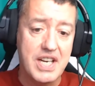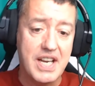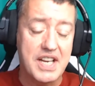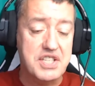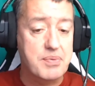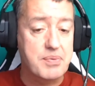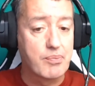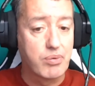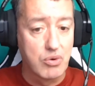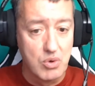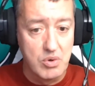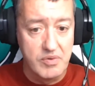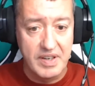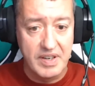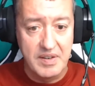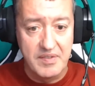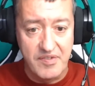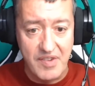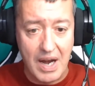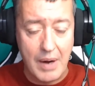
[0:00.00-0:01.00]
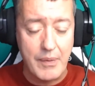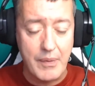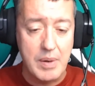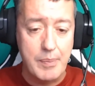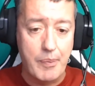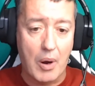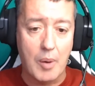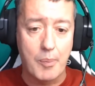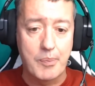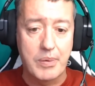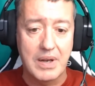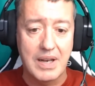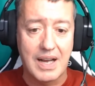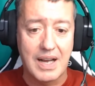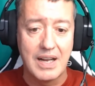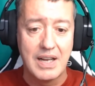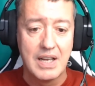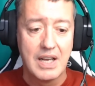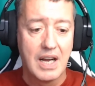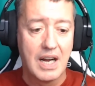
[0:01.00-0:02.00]
It's proving very
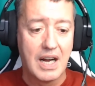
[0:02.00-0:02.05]
popular